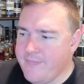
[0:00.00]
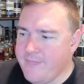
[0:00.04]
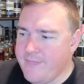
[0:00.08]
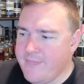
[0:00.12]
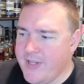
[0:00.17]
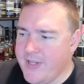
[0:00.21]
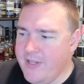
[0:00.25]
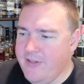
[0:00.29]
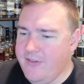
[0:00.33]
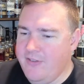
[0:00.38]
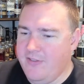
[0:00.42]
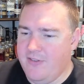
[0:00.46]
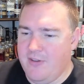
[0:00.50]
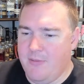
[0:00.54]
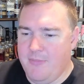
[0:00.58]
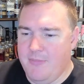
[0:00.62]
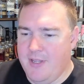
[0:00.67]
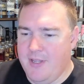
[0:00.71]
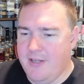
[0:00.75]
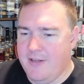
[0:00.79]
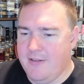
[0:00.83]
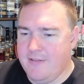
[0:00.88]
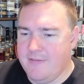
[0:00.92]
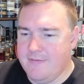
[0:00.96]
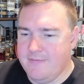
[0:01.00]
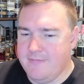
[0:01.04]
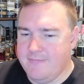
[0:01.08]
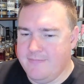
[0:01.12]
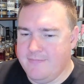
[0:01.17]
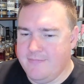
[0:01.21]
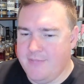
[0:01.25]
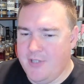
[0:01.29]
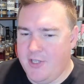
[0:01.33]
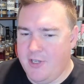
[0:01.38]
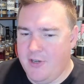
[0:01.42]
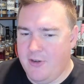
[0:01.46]
something,
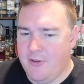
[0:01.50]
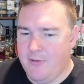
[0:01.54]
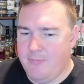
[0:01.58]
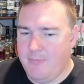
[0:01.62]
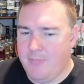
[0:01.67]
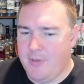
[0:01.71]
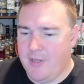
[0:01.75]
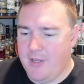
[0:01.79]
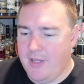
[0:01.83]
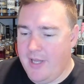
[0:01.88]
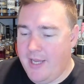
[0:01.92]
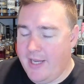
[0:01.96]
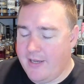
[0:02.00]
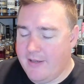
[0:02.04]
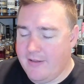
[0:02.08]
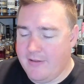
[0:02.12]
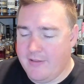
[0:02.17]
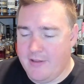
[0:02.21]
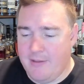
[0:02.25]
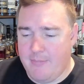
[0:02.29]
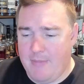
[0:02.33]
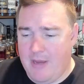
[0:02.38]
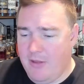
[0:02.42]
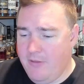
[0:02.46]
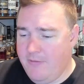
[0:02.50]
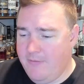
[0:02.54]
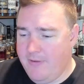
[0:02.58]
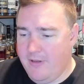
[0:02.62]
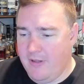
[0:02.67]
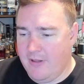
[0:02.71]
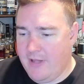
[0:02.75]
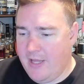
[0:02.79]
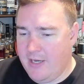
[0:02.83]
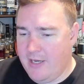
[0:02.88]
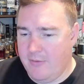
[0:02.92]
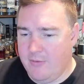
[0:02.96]
but like the mouthfeel
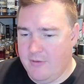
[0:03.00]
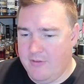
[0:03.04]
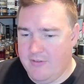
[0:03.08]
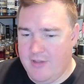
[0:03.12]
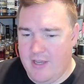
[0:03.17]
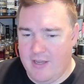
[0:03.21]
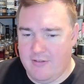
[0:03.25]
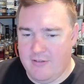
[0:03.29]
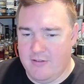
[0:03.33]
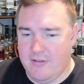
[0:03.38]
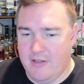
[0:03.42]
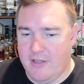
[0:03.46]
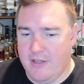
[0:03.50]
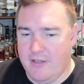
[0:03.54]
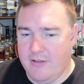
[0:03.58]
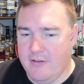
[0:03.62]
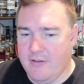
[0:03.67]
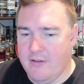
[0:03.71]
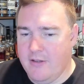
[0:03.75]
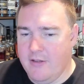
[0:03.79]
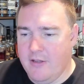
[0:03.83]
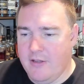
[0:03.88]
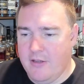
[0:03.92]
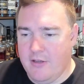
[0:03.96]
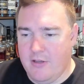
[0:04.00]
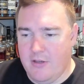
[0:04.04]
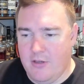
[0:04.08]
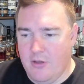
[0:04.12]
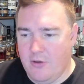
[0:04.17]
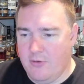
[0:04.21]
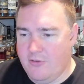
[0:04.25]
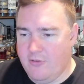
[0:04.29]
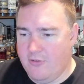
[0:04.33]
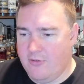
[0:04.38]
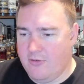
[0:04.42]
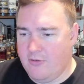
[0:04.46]
on it was excellent.
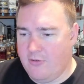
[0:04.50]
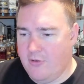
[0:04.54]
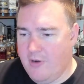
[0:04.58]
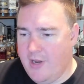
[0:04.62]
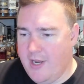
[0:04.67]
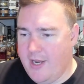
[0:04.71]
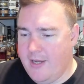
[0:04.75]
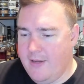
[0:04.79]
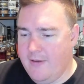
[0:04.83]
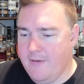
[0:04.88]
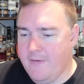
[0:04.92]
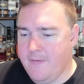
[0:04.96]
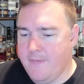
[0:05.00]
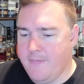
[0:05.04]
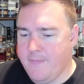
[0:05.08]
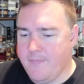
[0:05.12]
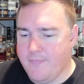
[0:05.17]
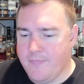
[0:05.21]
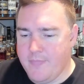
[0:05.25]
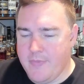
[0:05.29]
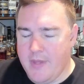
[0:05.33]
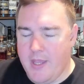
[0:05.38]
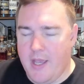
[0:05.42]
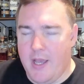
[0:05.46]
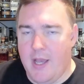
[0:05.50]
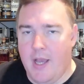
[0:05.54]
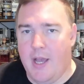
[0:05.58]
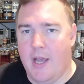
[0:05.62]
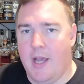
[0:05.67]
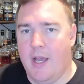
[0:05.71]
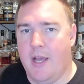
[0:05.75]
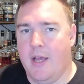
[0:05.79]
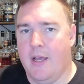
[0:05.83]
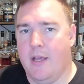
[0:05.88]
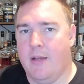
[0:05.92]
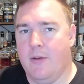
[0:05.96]
Nose is great.
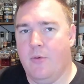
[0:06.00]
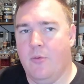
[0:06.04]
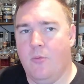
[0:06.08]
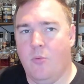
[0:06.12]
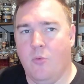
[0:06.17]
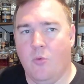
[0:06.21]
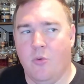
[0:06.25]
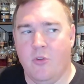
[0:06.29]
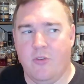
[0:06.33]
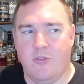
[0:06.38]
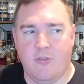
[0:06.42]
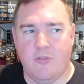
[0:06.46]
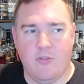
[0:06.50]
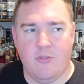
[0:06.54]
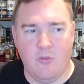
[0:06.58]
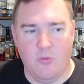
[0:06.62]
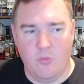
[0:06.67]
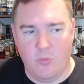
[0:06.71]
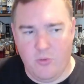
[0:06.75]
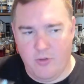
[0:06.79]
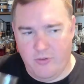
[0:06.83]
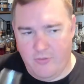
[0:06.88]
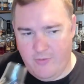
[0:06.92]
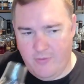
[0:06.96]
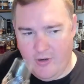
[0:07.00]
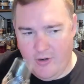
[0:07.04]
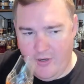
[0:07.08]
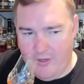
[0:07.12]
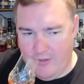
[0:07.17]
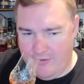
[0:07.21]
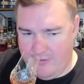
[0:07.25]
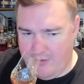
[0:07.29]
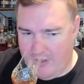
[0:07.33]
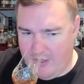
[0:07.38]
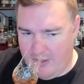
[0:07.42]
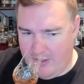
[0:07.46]
Was very
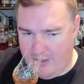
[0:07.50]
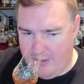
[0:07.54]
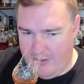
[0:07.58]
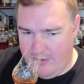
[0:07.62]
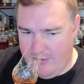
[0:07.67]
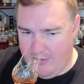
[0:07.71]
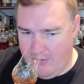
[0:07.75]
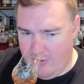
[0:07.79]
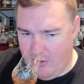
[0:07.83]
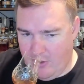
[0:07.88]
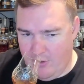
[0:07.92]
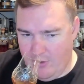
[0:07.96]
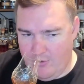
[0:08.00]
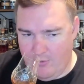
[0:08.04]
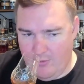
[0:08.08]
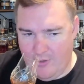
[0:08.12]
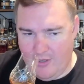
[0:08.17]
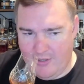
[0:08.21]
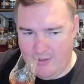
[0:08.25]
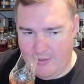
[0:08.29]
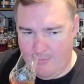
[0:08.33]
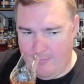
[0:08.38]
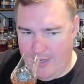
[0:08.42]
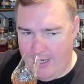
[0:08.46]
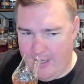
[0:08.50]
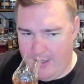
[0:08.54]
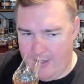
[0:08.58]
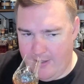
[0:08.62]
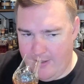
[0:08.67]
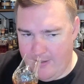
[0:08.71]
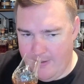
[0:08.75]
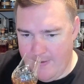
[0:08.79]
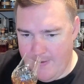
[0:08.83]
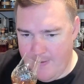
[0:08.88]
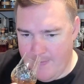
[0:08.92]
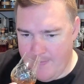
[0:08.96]
solid all throughout the palate.
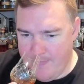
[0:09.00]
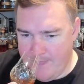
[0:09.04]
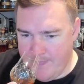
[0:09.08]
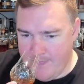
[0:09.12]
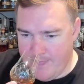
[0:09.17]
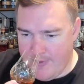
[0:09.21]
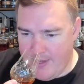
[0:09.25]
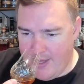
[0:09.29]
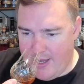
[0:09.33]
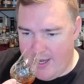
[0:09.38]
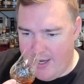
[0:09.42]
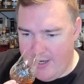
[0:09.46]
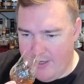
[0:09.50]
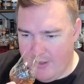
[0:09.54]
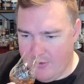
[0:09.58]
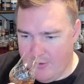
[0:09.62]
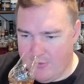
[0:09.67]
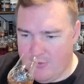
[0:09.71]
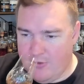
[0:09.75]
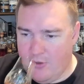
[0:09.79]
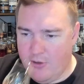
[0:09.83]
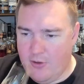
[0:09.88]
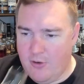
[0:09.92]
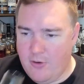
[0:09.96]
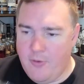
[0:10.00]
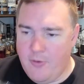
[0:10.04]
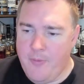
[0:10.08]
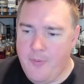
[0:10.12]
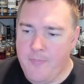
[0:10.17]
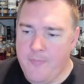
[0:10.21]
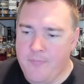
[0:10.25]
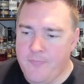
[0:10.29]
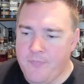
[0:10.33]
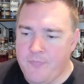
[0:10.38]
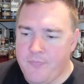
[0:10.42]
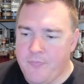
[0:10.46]
I also,
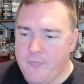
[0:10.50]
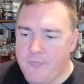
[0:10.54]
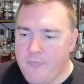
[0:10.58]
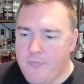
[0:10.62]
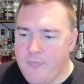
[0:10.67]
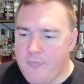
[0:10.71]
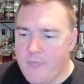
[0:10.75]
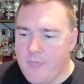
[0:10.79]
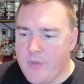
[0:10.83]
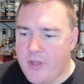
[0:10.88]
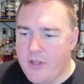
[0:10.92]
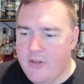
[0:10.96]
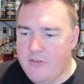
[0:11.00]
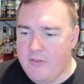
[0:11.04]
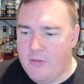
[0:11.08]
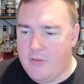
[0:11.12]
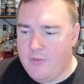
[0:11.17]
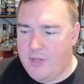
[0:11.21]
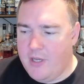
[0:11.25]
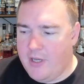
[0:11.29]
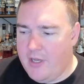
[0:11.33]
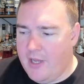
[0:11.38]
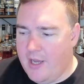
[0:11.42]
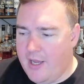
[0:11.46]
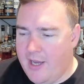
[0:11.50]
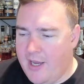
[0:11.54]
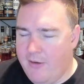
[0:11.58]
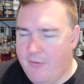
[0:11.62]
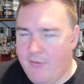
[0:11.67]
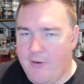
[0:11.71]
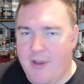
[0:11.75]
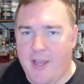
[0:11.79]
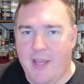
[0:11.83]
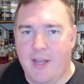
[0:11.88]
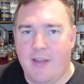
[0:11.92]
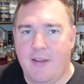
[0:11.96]
something I
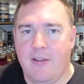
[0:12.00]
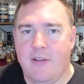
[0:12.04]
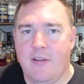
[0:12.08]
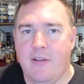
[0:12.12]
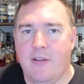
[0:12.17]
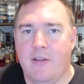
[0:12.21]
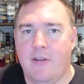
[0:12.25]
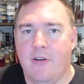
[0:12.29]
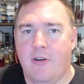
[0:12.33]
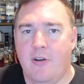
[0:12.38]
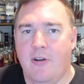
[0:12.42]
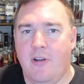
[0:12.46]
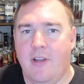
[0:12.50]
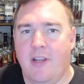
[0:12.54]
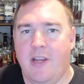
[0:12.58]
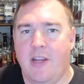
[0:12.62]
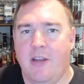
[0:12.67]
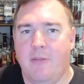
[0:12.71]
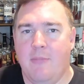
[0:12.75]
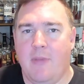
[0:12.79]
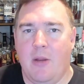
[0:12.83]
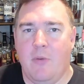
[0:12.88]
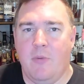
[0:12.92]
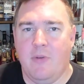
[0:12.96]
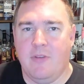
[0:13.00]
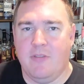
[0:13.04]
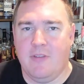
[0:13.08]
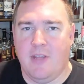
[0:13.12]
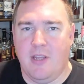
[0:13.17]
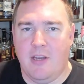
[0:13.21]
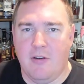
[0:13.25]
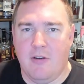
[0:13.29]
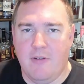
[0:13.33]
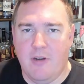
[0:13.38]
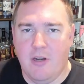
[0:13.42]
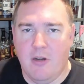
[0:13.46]
read early in my whiskey
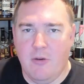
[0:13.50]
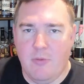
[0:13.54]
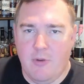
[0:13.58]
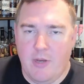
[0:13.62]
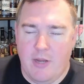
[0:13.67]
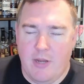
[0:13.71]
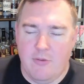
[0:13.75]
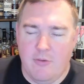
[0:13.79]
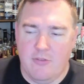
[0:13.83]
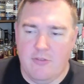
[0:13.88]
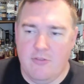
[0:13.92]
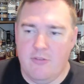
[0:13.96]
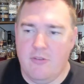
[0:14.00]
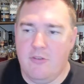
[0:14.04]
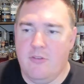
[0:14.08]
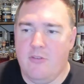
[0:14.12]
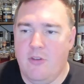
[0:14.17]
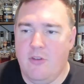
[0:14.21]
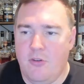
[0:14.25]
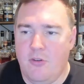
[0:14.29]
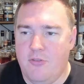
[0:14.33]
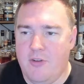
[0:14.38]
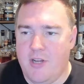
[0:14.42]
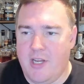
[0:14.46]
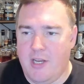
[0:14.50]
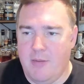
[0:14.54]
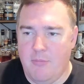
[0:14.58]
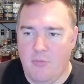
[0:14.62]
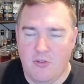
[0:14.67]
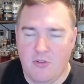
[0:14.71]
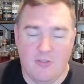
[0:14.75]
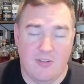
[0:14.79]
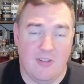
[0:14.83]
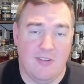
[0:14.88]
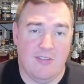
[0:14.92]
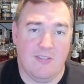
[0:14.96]
career when I was still drinking
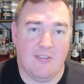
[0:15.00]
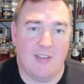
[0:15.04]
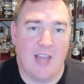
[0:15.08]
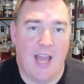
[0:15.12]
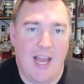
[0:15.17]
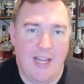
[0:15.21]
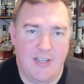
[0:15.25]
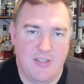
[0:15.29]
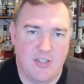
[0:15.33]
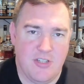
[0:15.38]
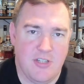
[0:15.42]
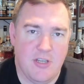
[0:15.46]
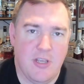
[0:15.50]
mostly scotch,